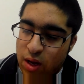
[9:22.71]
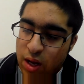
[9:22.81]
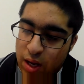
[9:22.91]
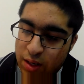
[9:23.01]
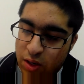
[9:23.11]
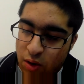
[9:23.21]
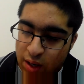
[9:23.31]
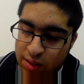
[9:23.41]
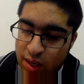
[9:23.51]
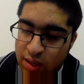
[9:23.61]

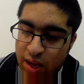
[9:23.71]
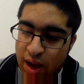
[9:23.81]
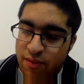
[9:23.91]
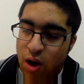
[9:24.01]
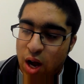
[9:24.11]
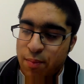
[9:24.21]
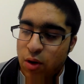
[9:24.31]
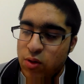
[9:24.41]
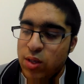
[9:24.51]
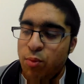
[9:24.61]
I said they have high
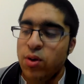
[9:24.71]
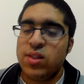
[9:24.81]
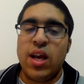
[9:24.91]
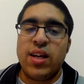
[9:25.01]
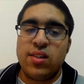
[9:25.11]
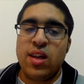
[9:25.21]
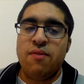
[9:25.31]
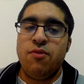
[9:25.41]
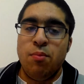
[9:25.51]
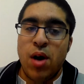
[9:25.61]
melting points
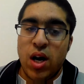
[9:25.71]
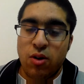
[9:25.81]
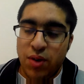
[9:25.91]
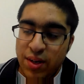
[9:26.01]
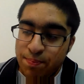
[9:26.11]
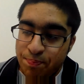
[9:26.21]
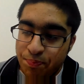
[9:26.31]
except for mercury,